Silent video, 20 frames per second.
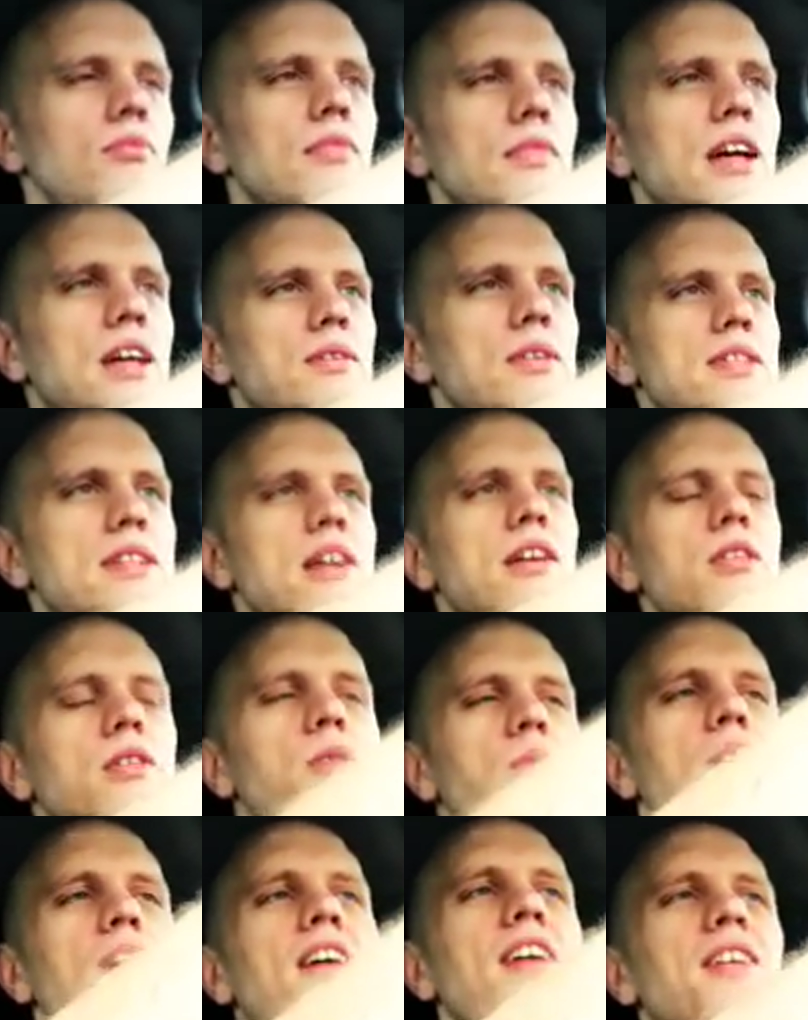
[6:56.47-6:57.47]
Anyways, I don't
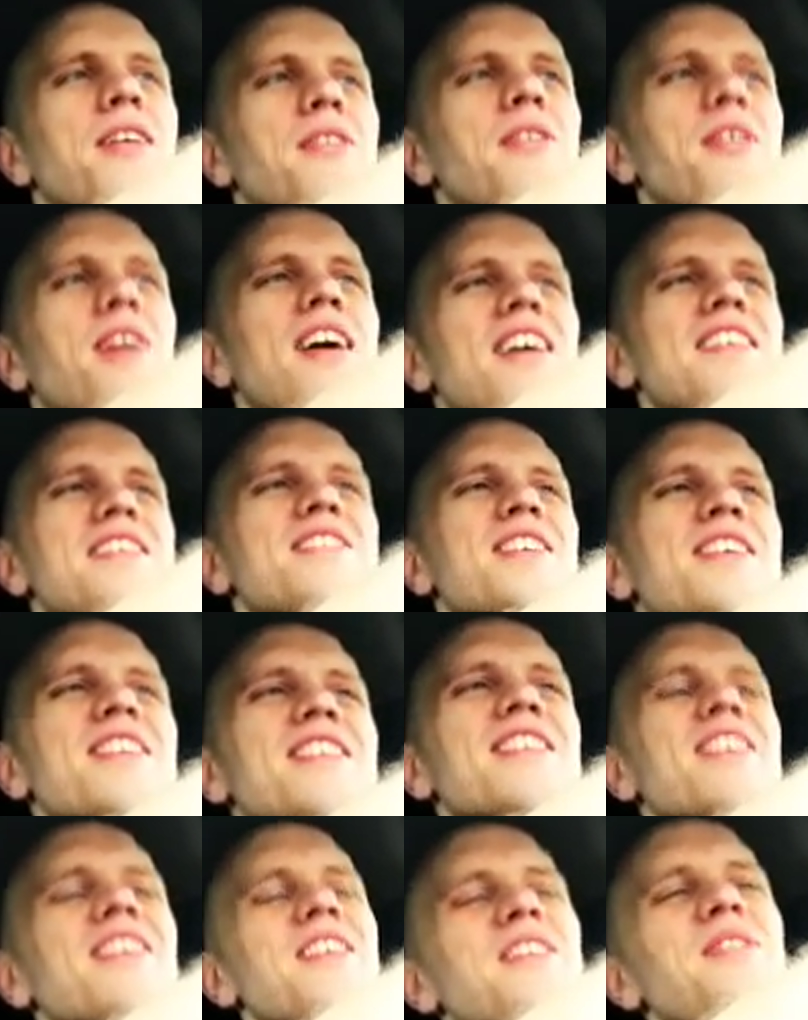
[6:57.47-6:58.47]
know why I
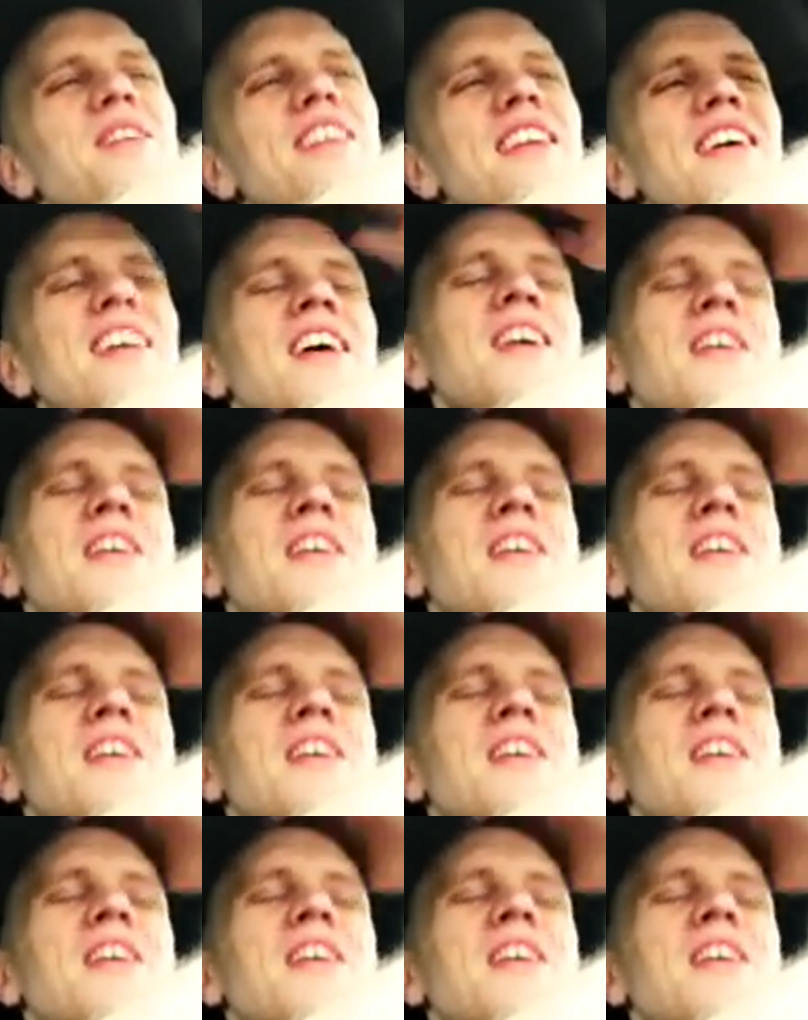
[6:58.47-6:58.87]
started talking about that.